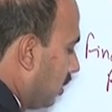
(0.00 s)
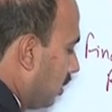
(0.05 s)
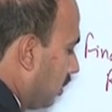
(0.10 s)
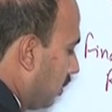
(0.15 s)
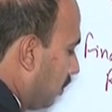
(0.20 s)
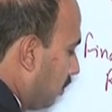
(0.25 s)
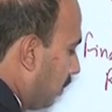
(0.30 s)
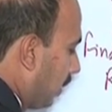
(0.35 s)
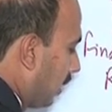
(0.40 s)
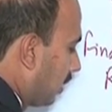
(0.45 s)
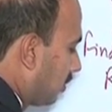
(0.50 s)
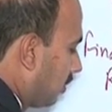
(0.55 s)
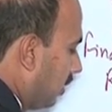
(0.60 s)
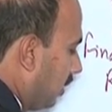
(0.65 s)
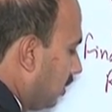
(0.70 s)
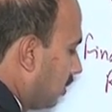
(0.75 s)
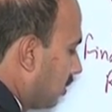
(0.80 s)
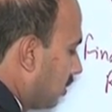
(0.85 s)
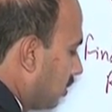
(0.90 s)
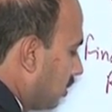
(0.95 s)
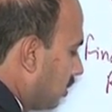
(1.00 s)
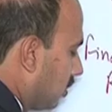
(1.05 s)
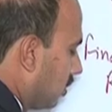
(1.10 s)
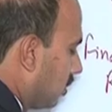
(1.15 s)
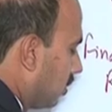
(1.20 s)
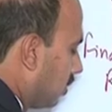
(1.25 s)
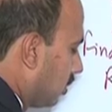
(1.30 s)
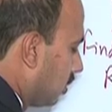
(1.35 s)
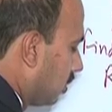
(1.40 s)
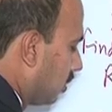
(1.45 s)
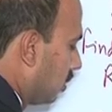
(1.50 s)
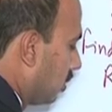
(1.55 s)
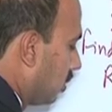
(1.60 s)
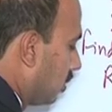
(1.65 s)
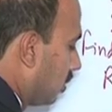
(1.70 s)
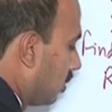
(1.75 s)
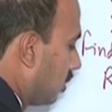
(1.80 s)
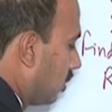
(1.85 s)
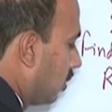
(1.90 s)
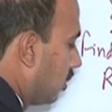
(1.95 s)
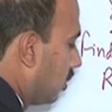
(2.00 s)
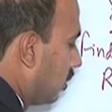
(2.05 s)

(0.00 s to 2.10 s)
[no speech]